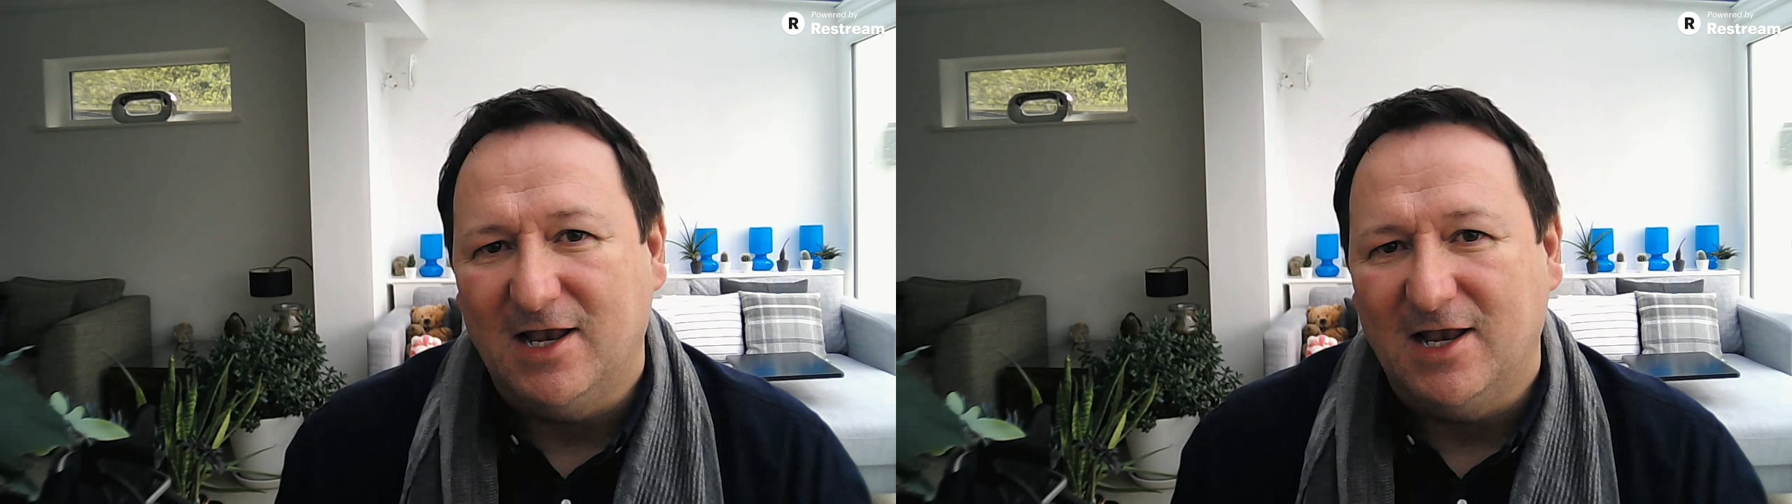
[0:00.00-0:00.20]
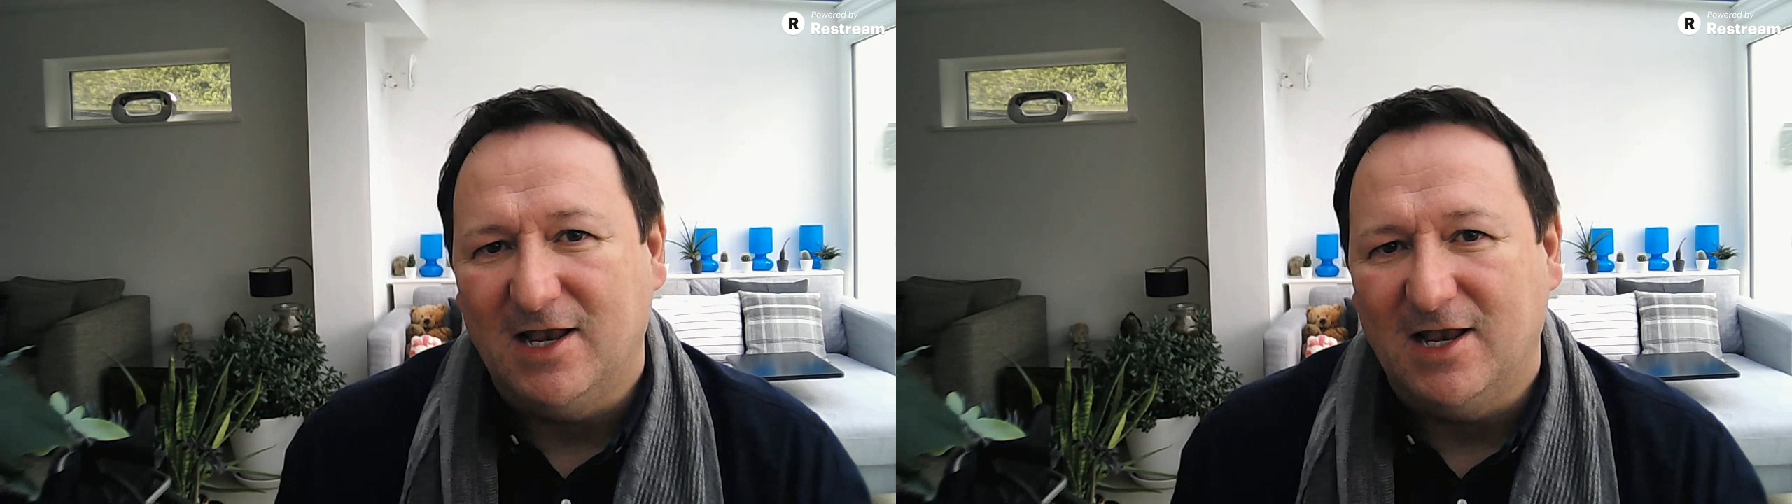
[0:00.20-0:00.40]

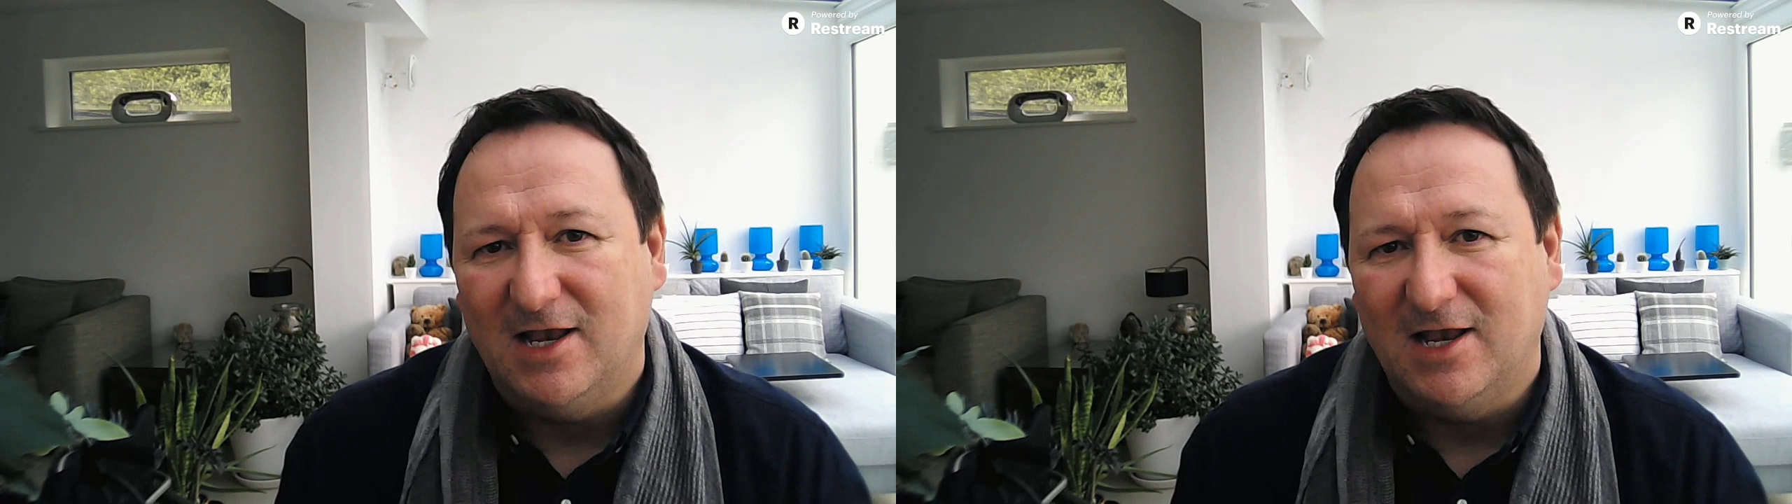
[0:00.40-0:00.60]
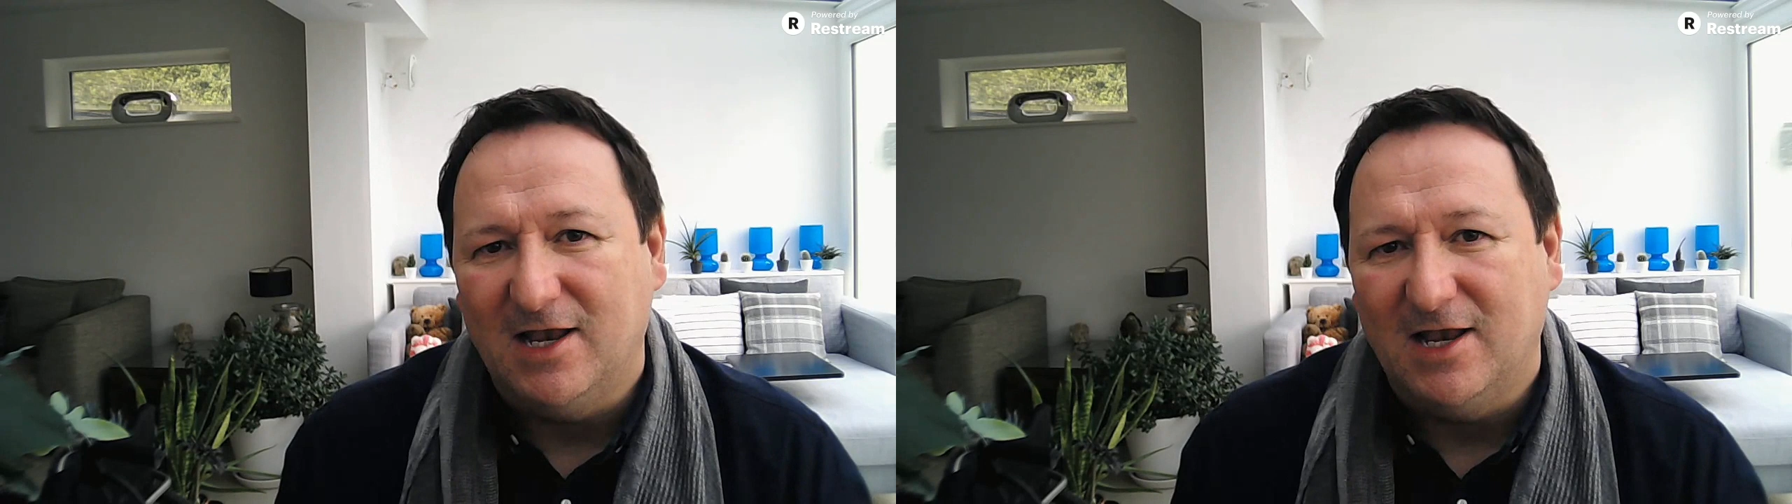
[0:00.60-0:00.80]
and that's
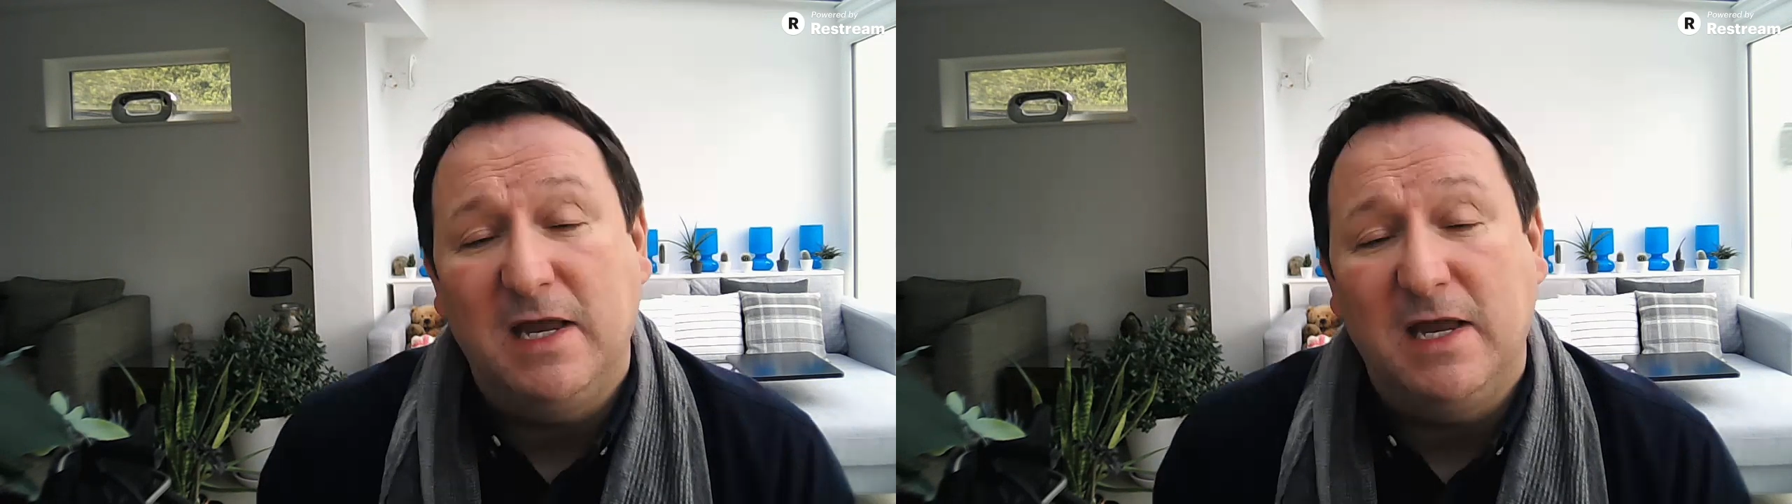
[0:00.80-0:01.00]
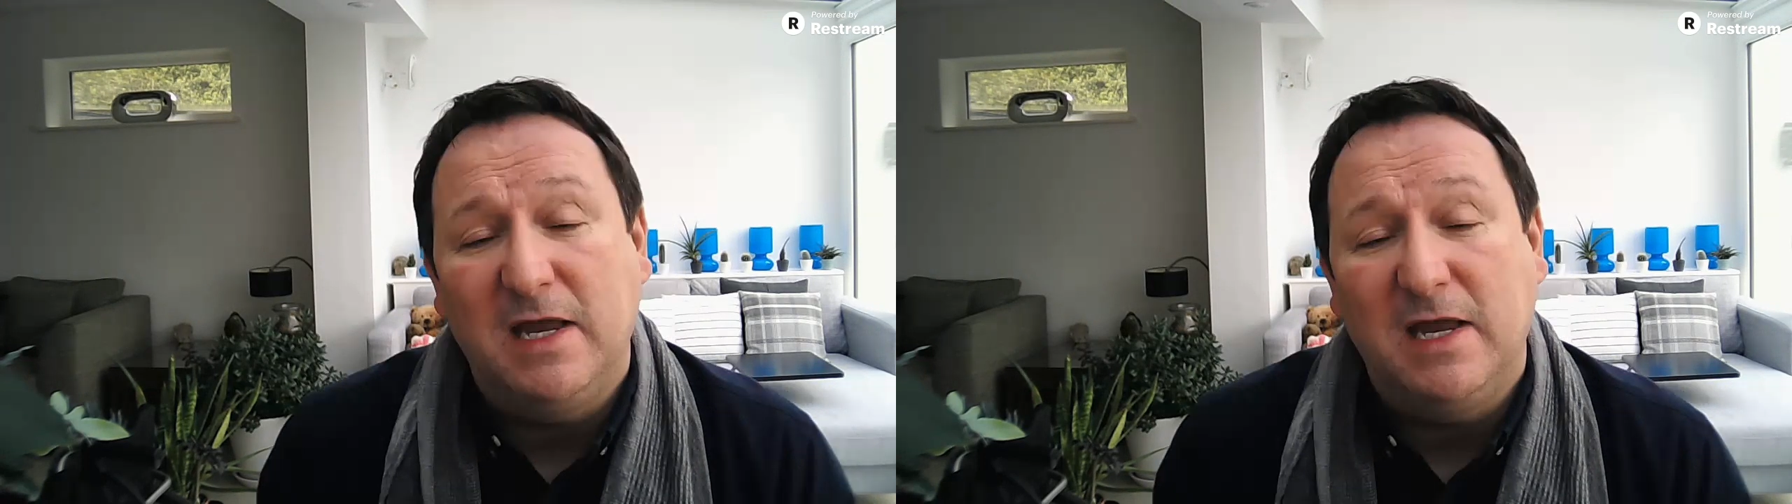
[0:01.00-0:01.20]
why we
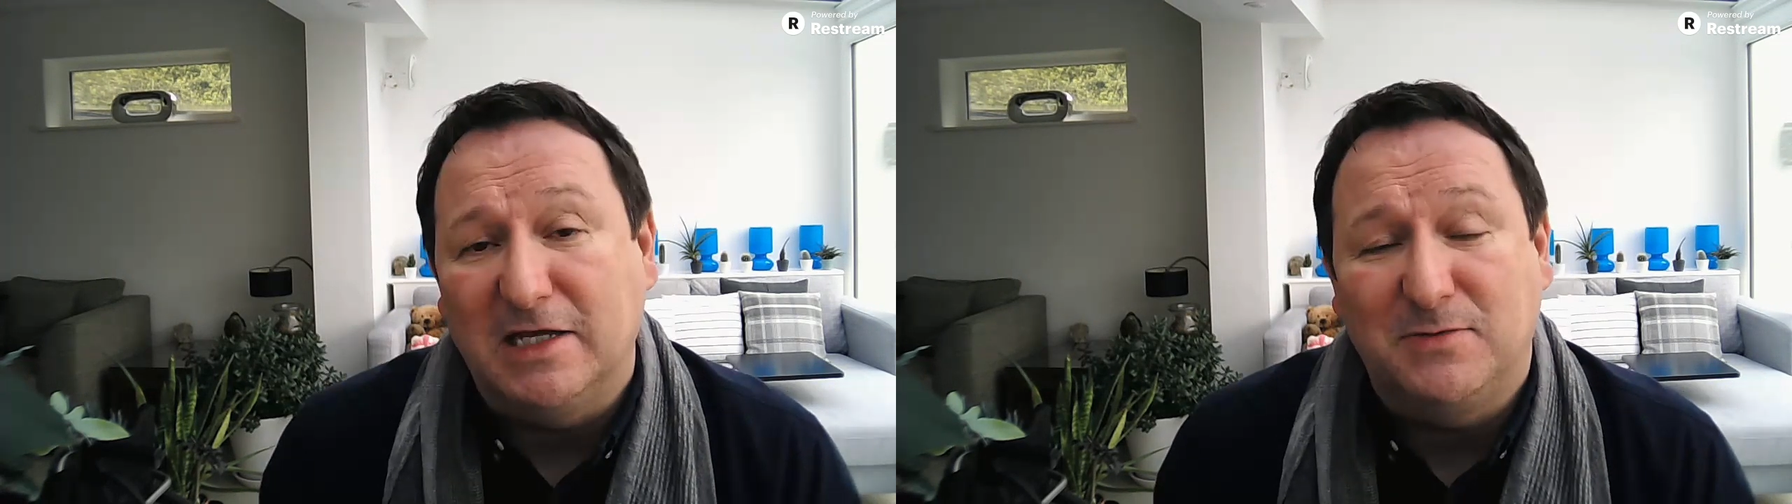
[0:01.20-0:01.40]
do it, because